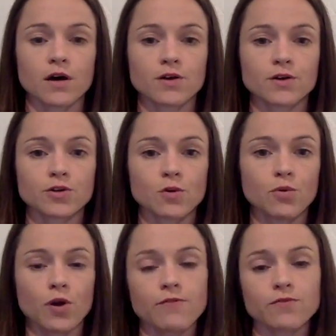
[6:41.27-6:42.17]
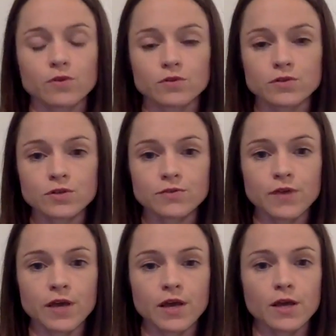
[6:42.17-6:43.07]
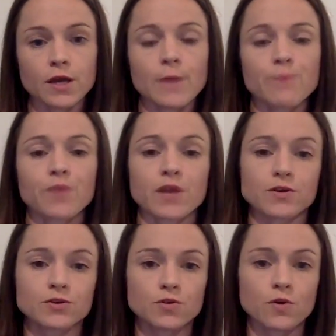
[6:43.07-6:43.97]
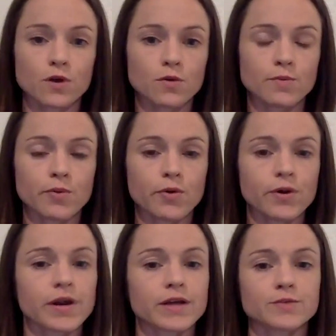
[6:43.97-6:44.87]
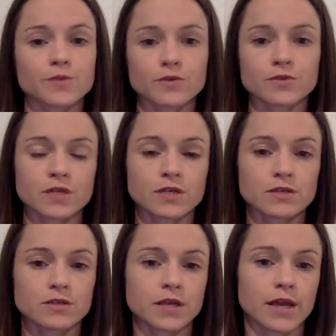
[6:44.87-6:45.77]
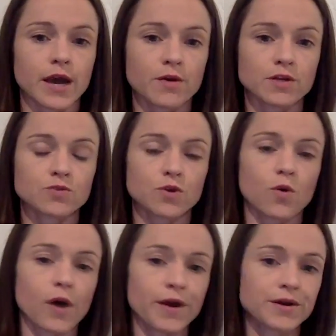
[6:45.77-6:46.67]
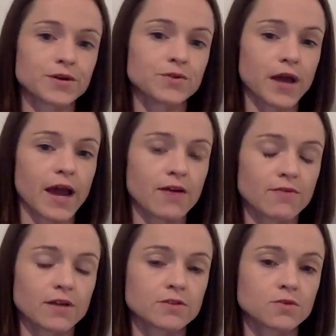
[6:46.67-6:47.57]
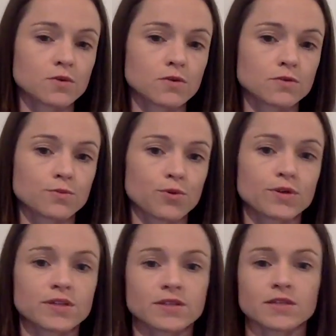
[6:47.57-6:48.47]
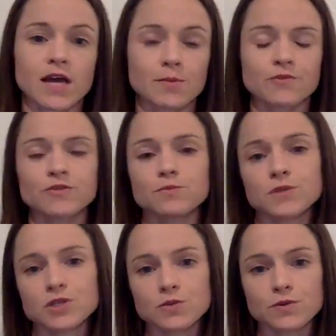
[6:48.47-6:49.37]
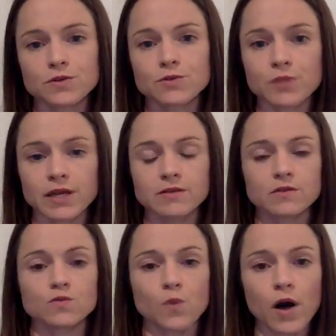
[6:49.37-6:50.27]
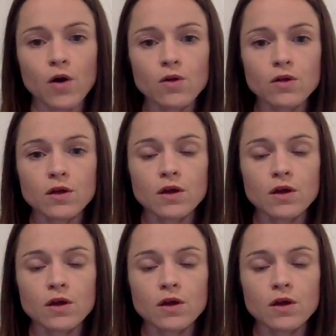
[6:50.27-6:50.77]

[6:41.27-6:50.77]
your topographical survey and your soil report, as most cities and counties require you to have that soils report at the time of submission with your plans as well.